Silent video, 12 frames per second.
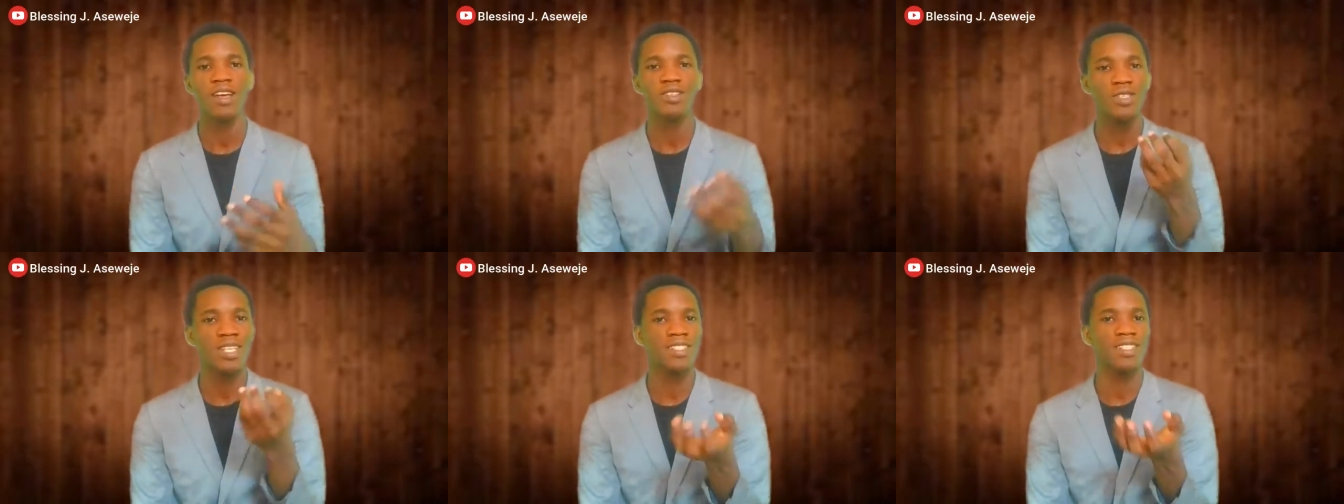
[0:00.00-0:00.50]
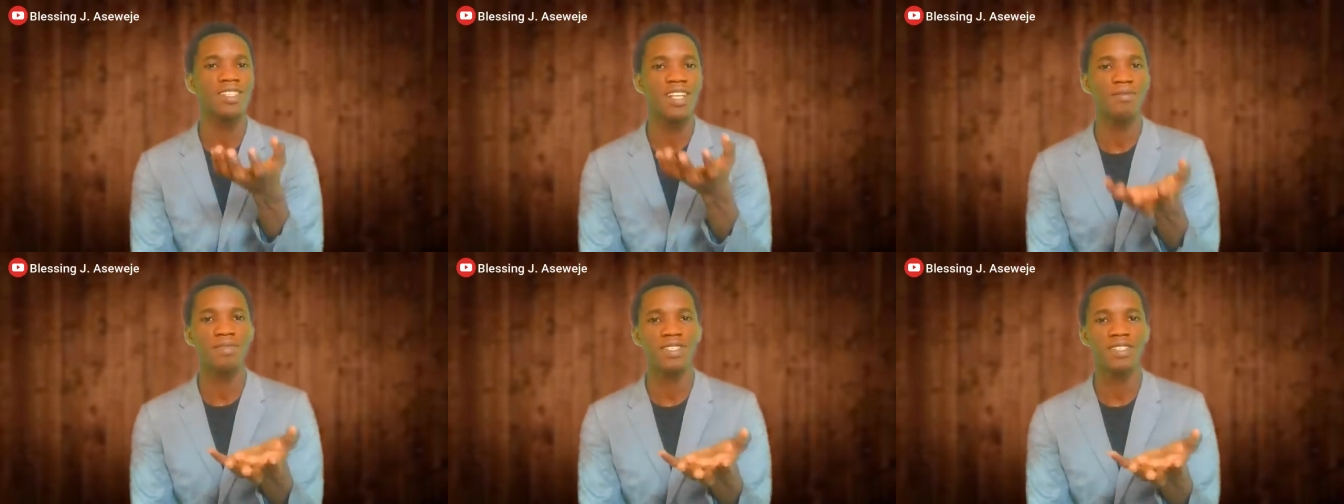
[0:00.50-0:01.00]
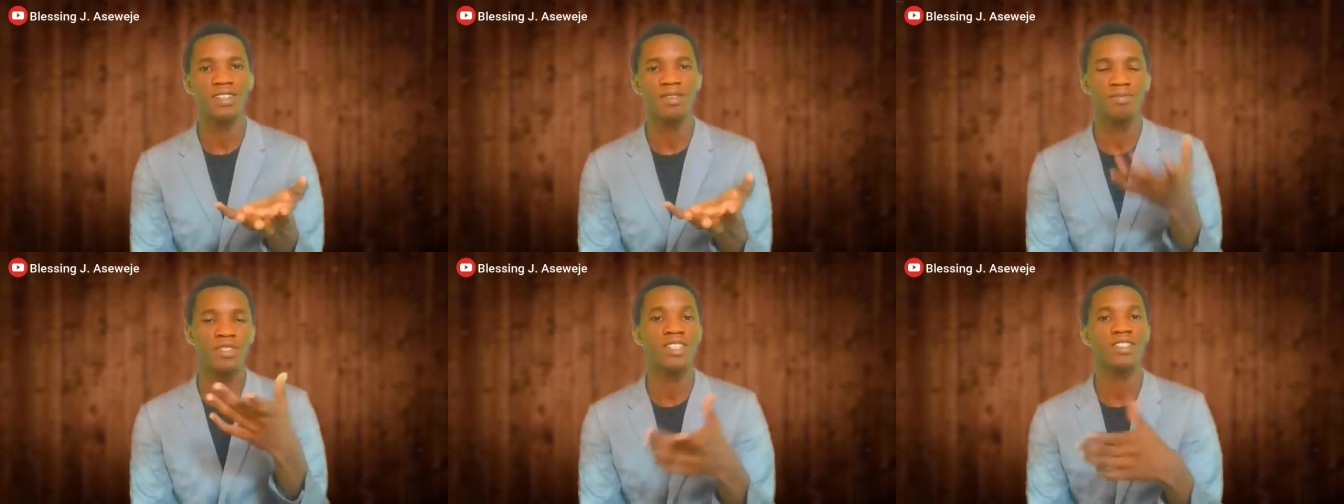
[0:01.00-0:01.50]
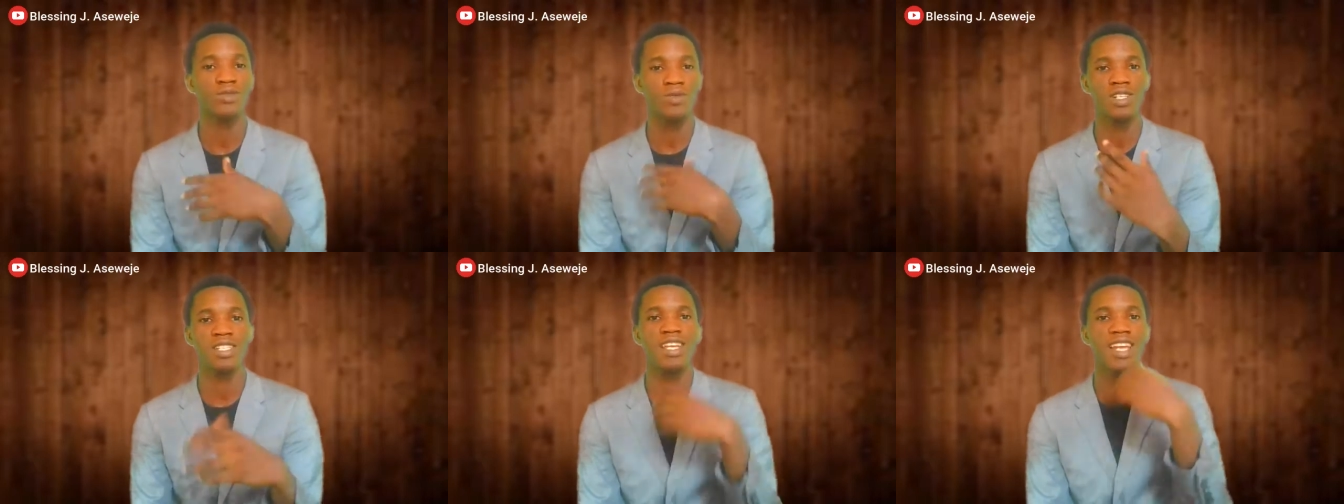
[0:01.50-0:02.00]
Just as the term business, business is
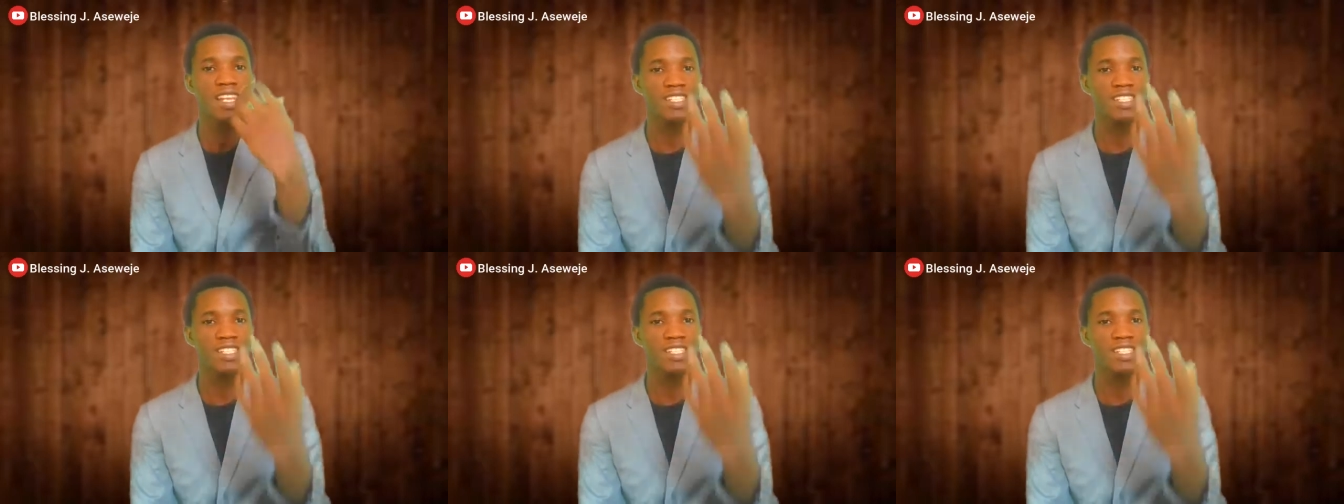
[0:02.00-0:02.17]
what is an